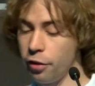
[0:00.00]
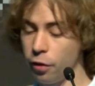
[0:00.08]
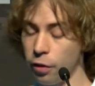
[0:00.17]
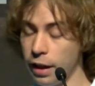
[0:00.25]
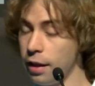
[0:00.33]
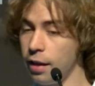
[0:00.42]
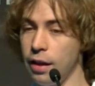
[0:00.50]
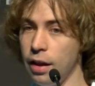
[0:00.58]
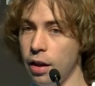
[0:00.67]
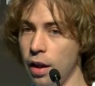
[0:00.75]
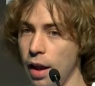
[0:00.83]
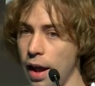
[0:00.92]
So this is
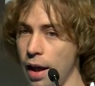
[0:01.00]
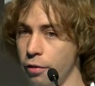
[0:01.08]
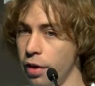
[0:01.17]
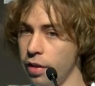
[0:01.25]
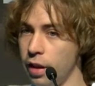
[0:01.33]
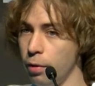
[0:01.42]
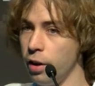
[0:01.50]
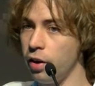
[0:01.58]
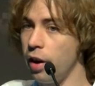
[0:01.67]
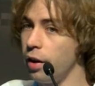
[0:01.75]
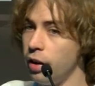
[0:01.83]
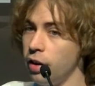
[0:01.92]
the address that we
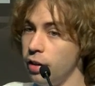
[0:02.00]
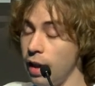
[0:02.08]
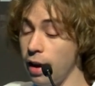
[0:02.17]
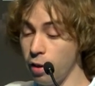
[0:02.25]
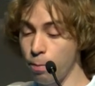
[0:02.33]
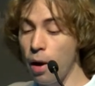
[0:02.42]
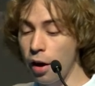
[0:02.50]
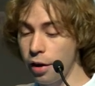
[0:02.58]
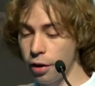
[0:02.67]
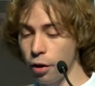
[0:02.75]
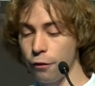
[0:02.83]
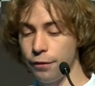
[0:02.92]
targeted that is
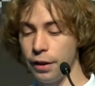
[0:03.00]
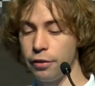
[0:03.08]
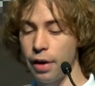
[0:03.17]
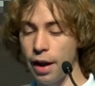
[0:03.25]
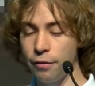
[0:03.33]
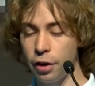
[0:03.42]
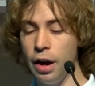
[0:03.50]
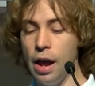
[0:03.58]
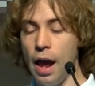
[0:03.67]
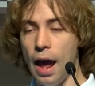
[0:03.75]
part of the driver.